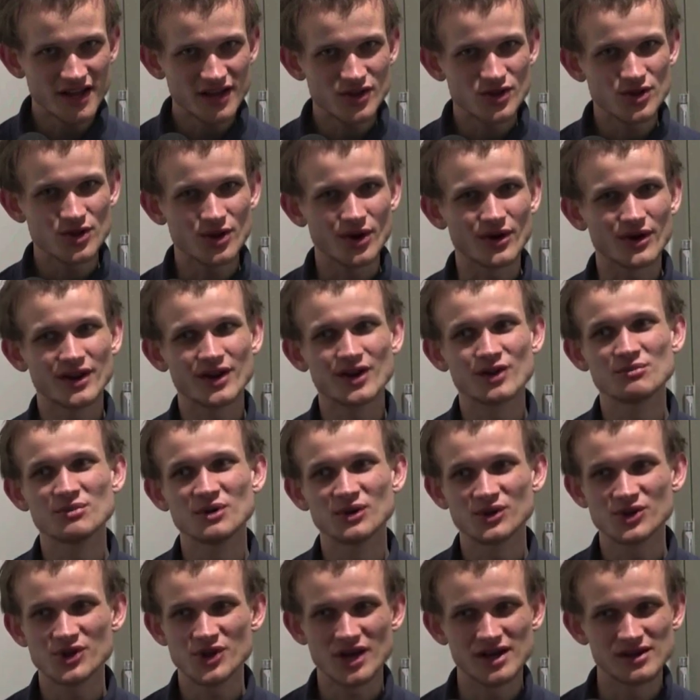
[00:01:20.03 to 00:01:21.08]
and sharding are
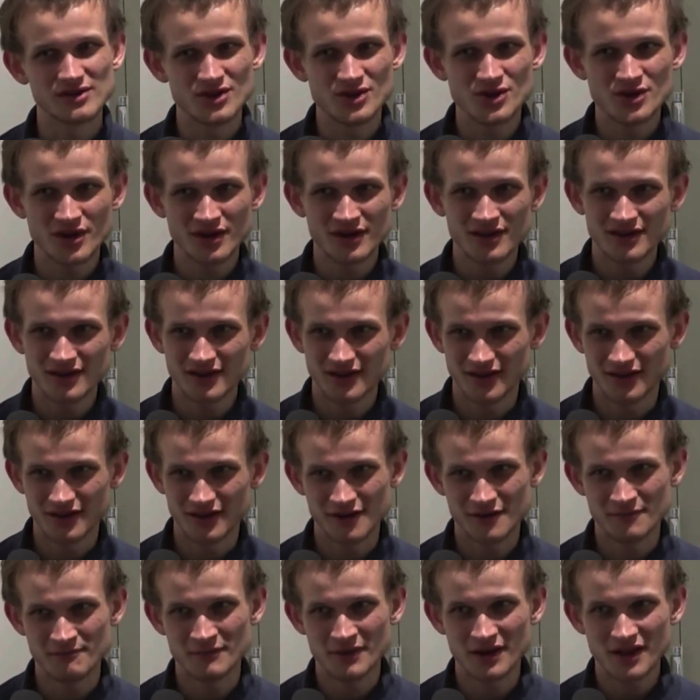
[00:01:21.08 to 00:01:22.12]
both challenging.
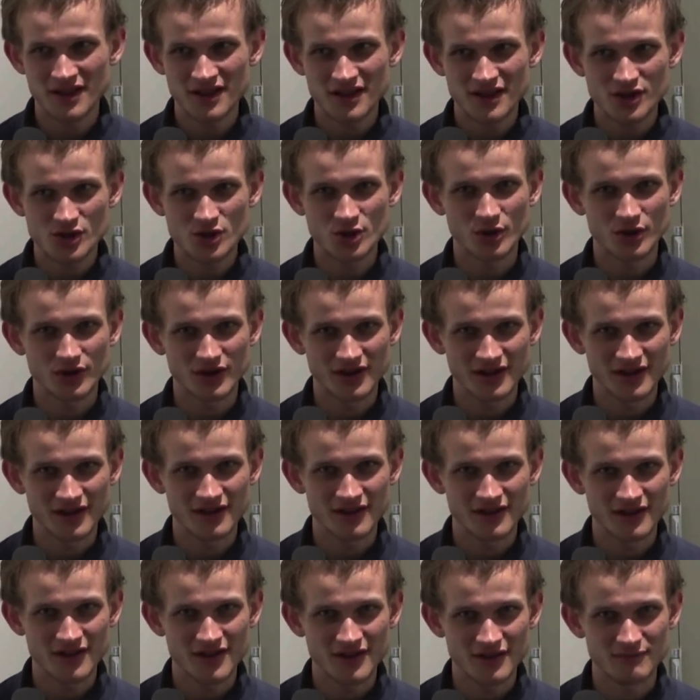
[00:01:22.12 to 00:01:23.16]
I'd say
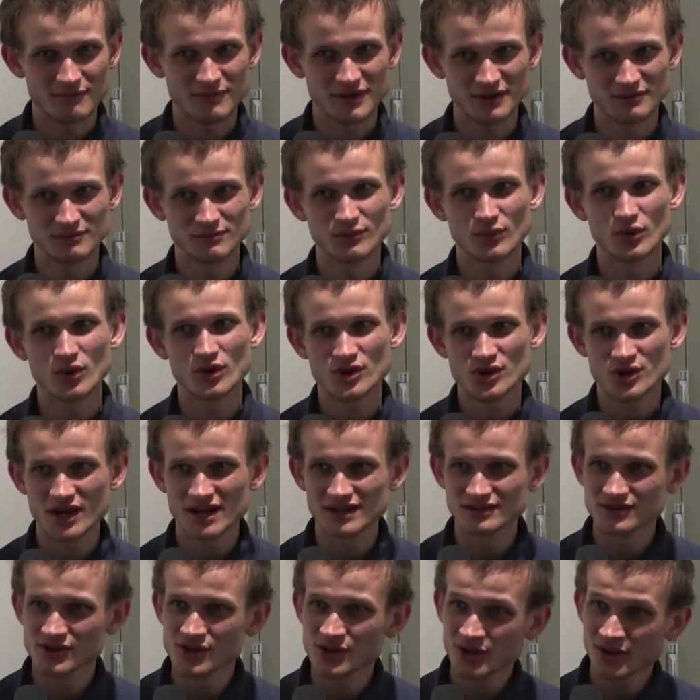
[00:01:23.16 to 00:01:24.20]
sharding is a bit more
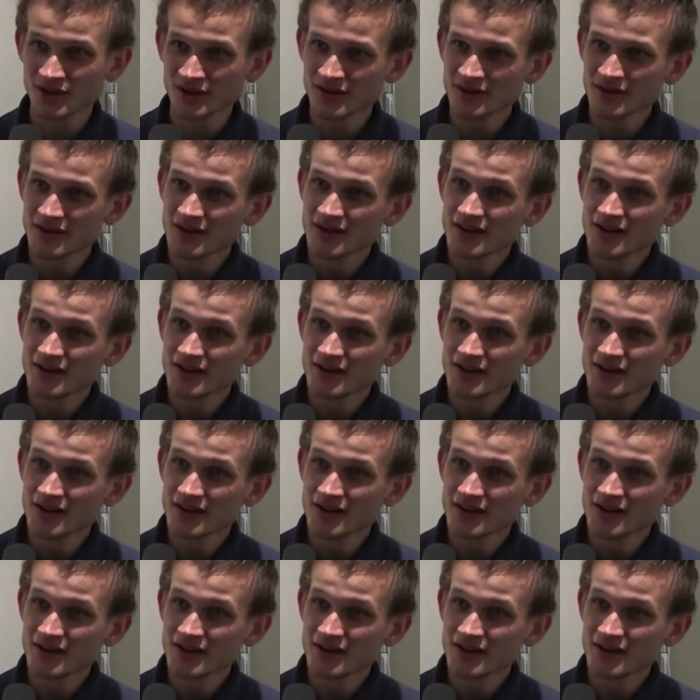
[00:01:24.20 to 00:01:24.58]
challenging.